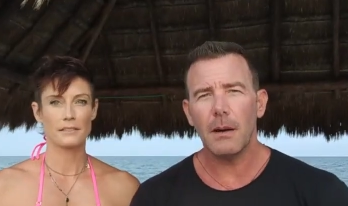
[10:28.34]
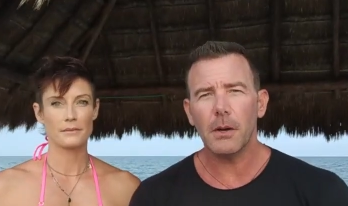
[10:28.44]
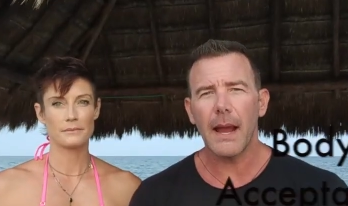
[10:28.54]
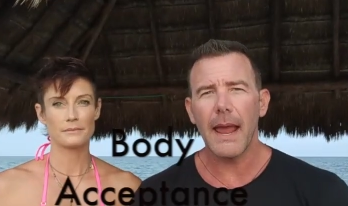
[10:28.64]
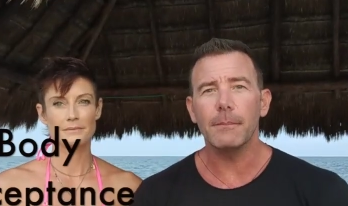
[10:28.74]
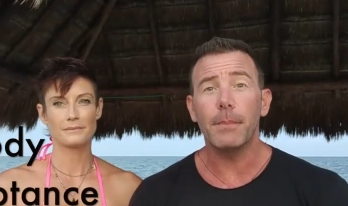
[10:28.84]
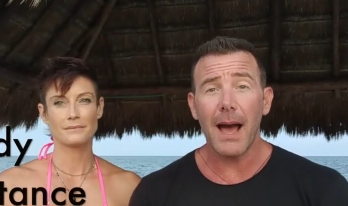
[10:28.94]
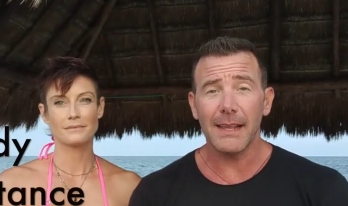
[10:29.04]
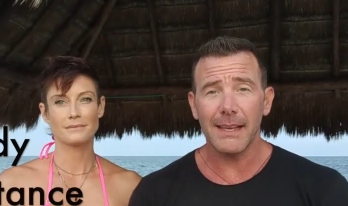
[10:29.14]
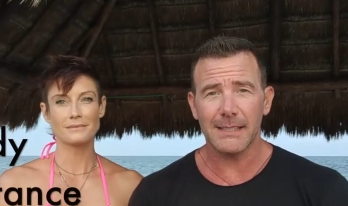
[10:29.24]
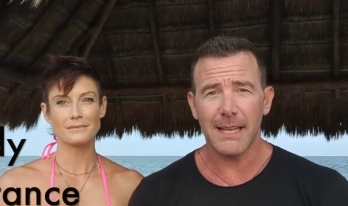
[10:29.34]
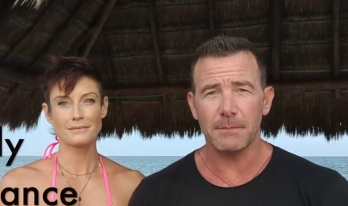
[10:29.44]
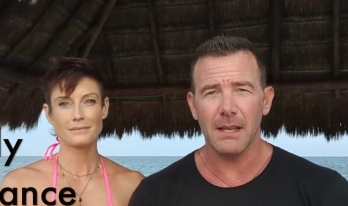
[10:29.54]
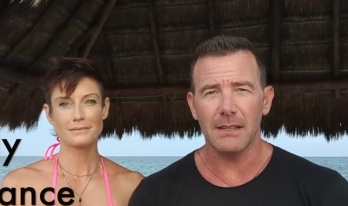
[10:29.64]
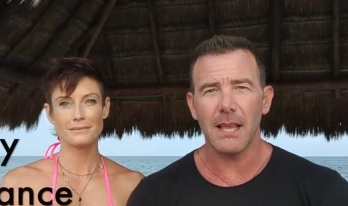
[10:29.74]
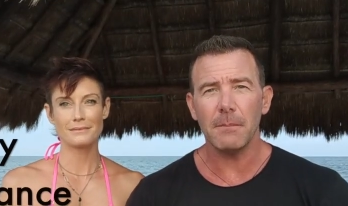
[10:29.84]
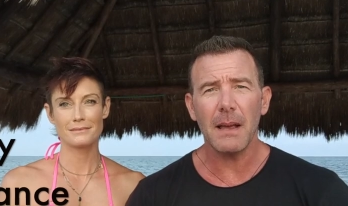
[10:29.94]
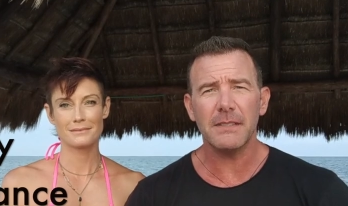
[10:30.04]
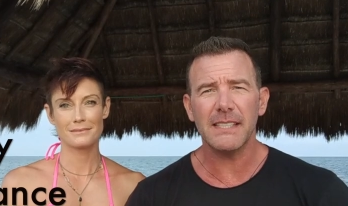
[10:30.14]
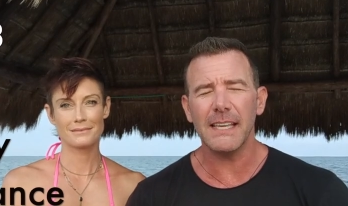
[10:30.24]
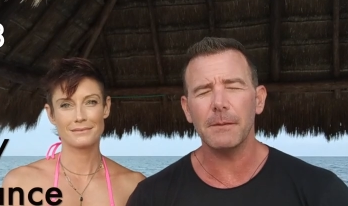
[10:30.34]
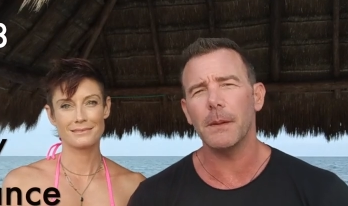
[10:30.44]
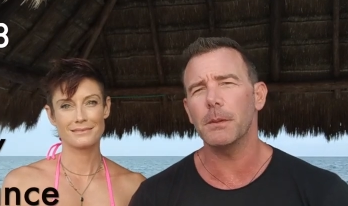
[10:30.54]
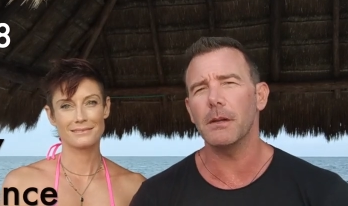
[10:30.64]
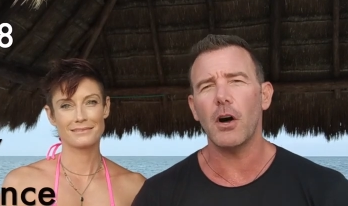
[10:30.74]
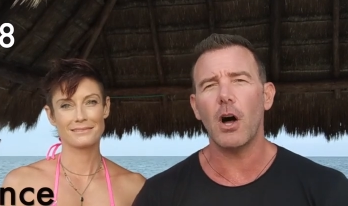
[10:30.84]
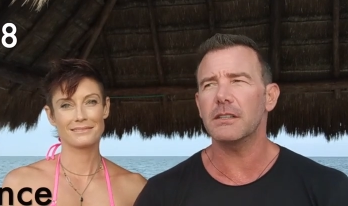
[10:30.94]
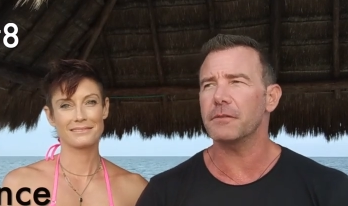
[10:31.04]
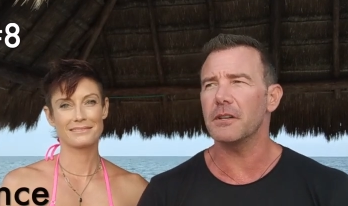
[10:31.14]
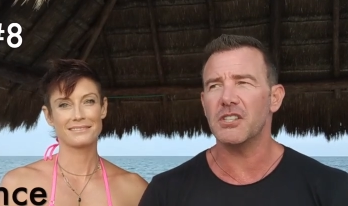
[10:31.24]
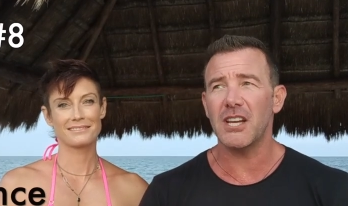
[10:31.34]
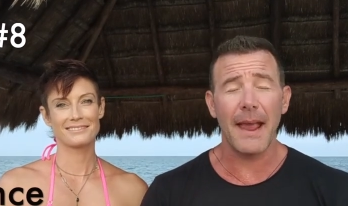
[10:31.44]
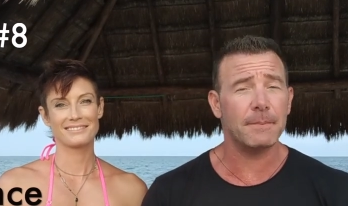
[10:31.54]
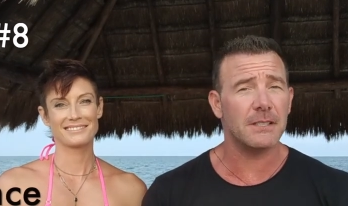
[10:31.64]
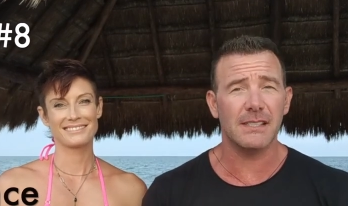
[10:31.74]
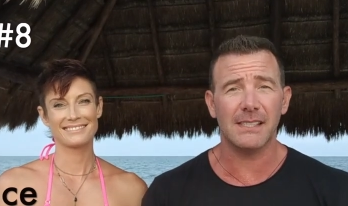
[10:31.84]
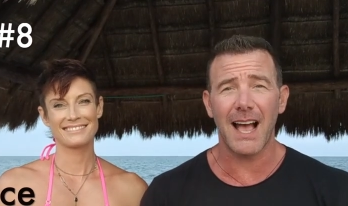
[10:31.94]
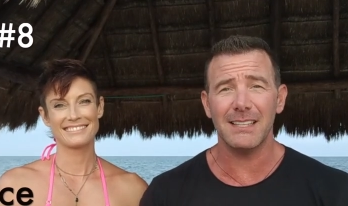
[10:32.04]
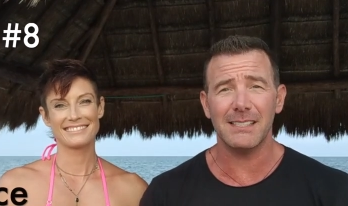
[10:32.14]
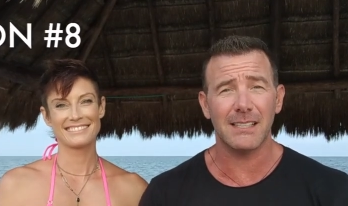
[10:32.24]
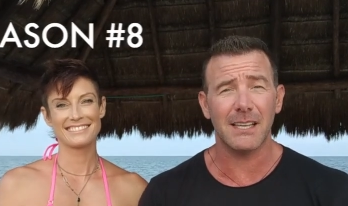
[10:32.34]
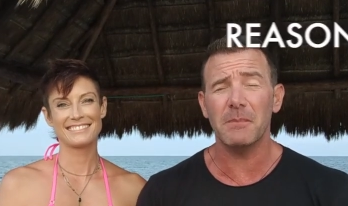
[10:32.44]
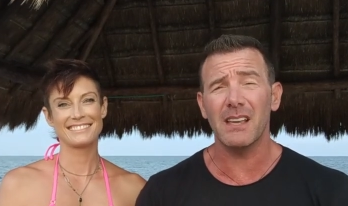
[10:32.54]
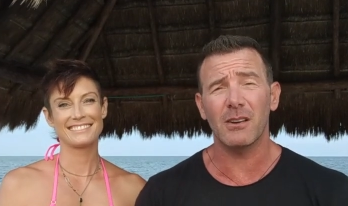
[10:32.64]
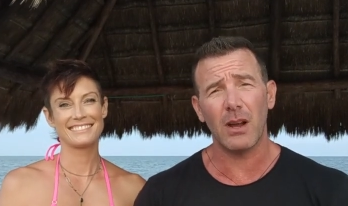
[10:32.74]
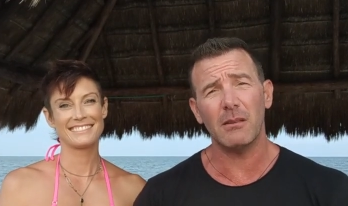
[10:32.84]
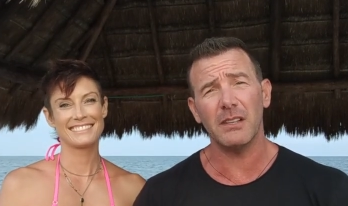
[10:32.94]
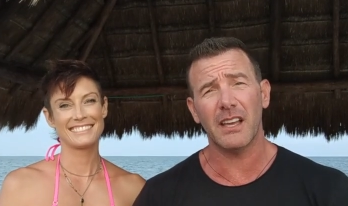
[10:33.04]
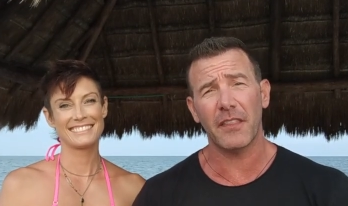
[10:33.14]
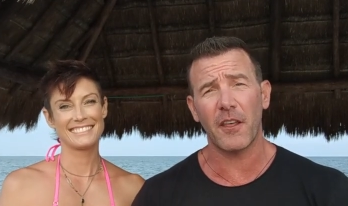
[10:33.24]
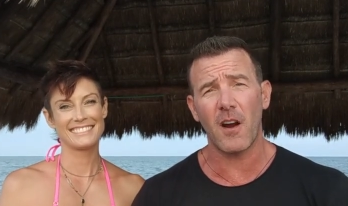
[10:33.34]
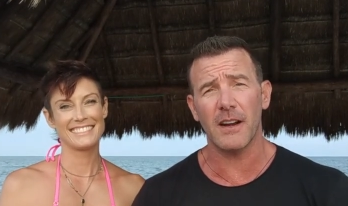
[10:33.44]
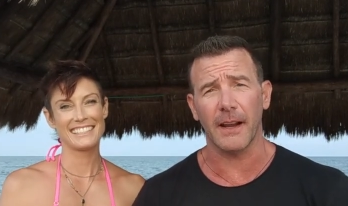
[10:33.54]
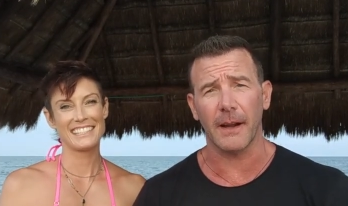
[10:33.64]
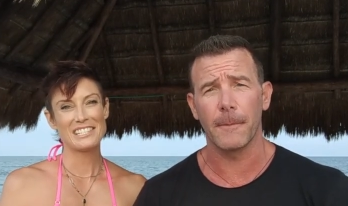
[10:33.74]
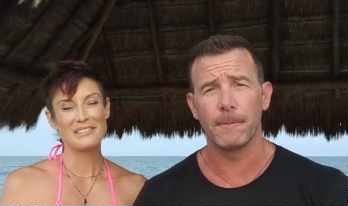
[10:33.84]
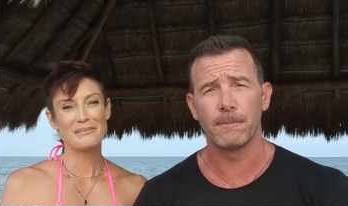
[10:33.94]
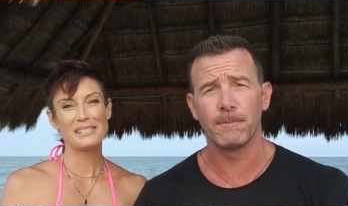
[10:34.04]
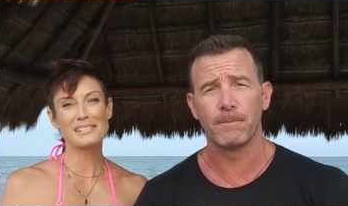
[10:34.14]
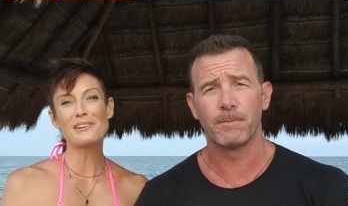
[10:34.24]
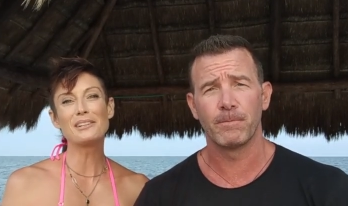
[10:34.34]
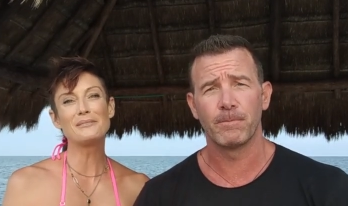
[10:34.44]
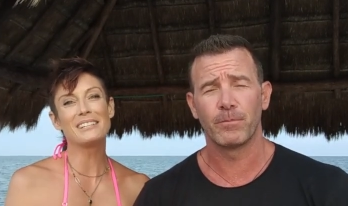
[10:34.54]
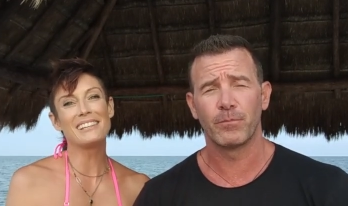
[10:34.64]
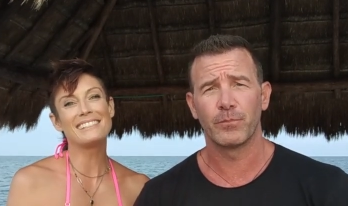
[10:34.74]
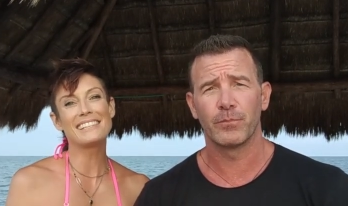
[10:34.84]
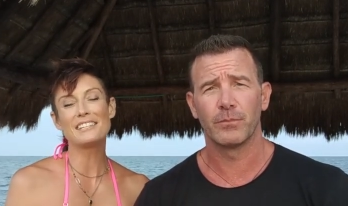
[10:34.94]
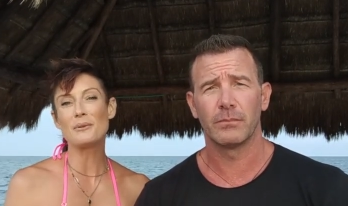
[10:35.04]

Speaker 1: Number eight, body acceptance. Sometimes seeing people of all different shapes and sizes can be incredibly cathartic.
Speaker 2: We slowly realize that